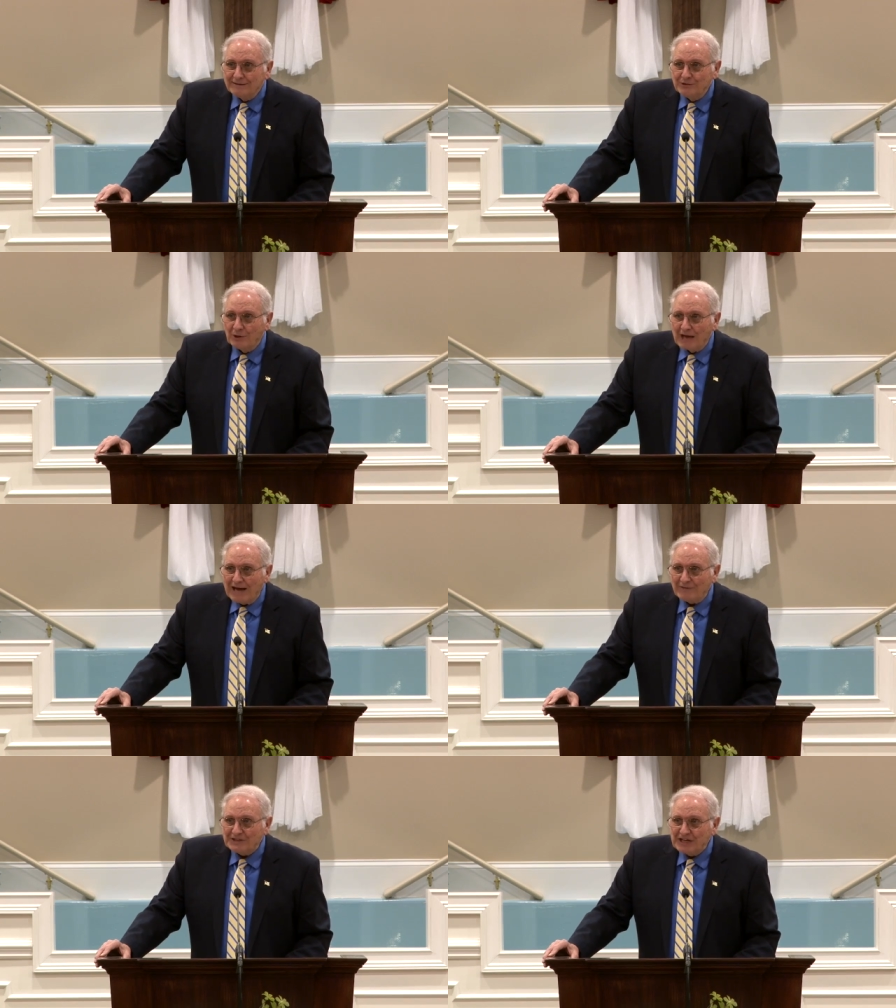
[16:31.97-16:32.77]
Your
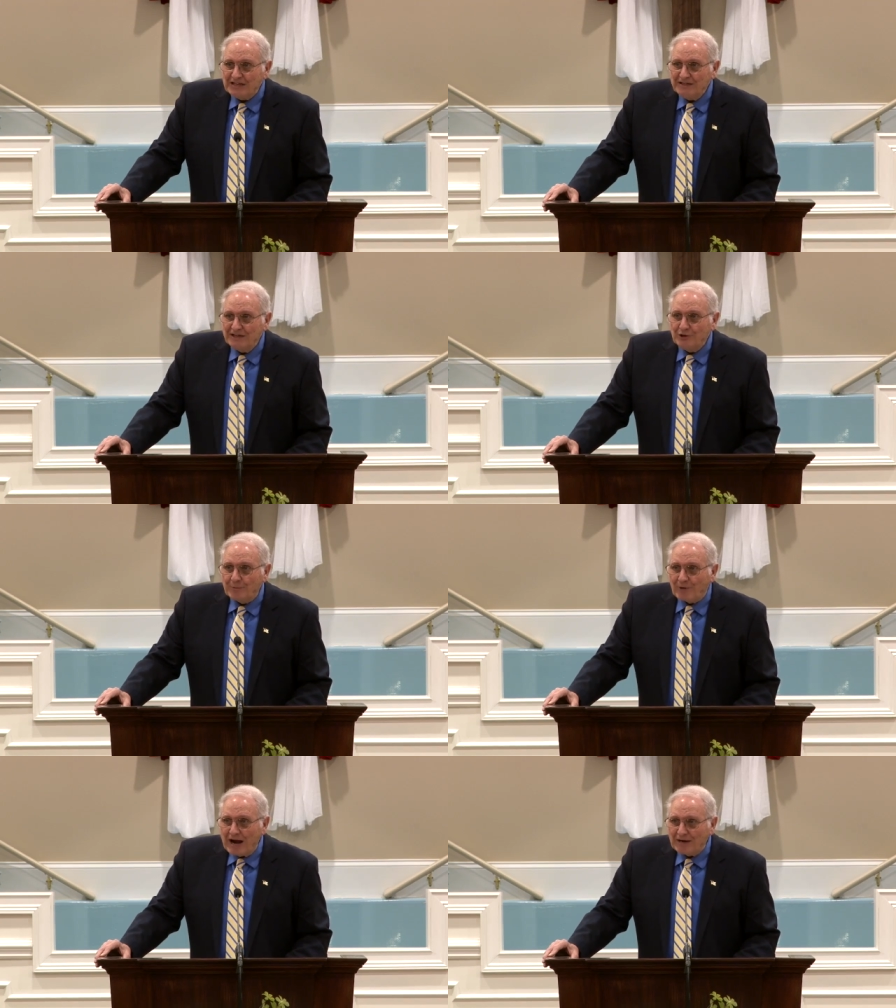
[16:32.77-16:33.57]
life is hidden and
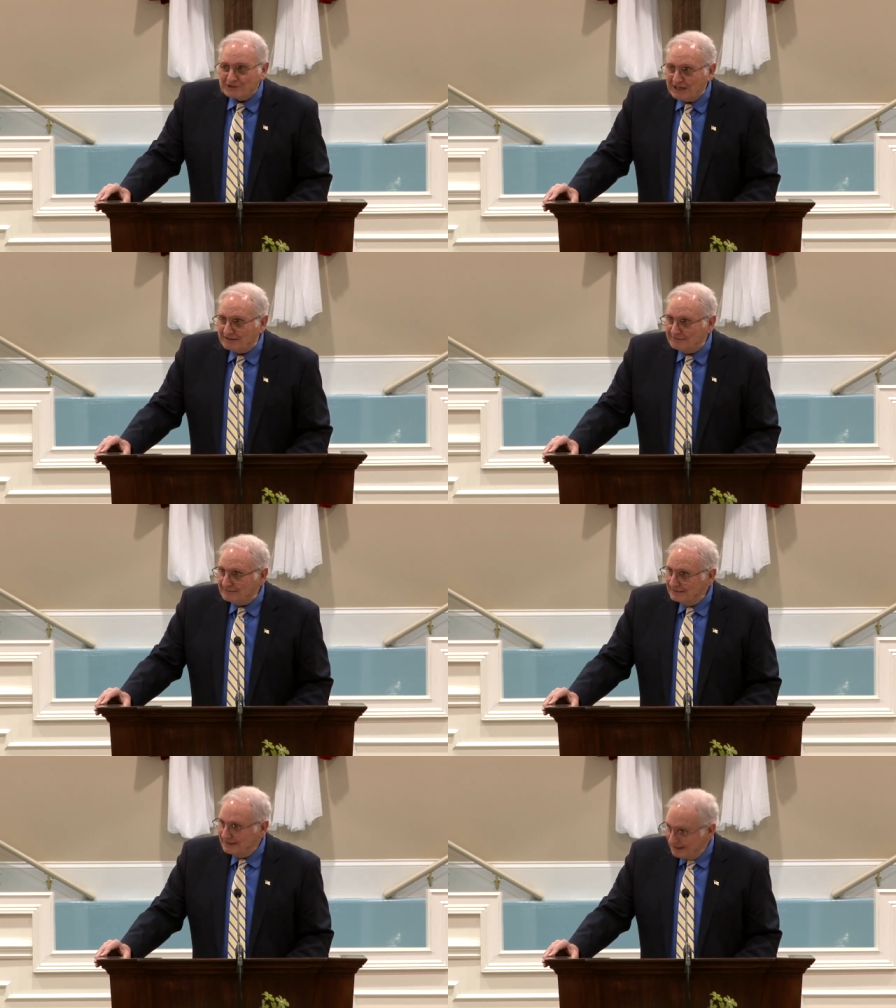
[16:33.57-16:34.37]
your prayer's
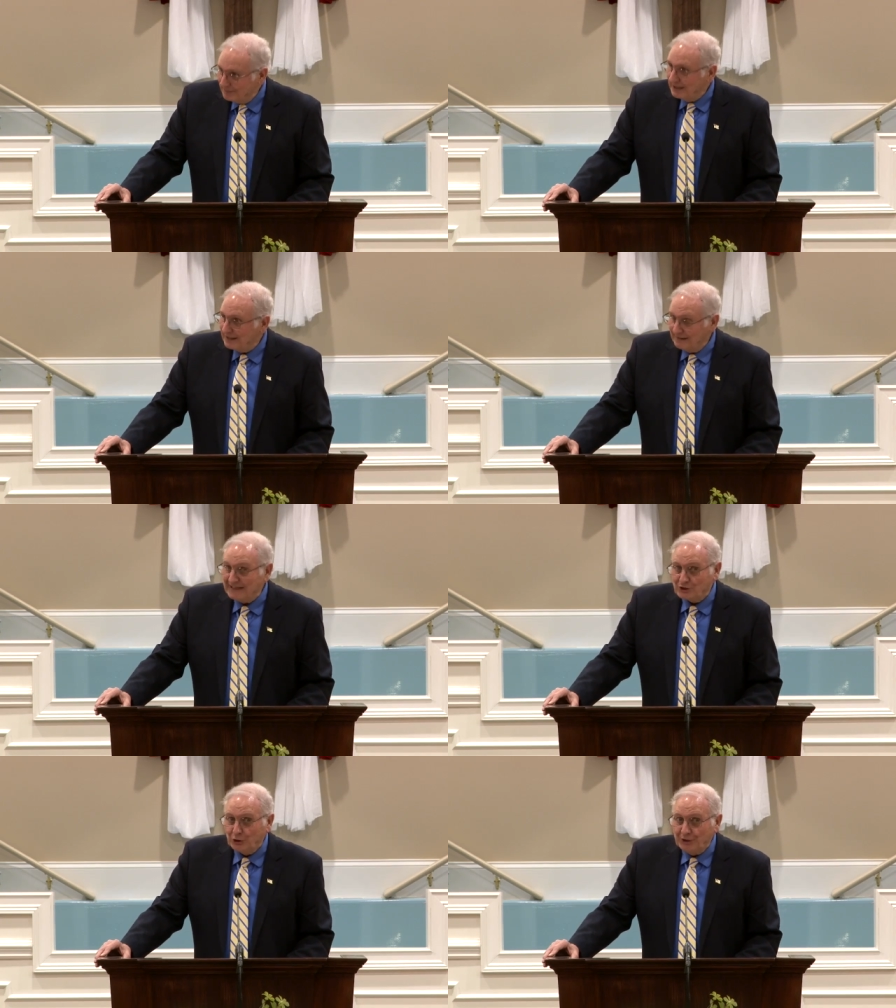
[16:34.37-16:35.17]
hidden. Amen. And
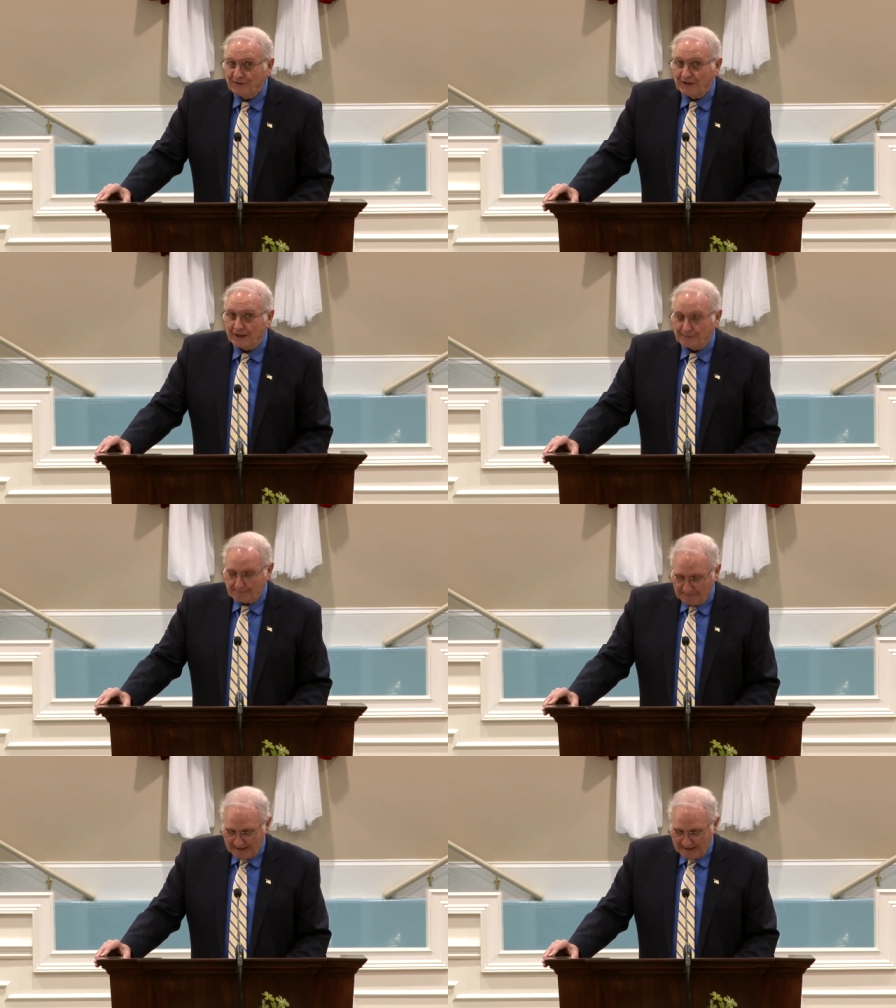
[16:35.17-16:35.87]
that's a good thing.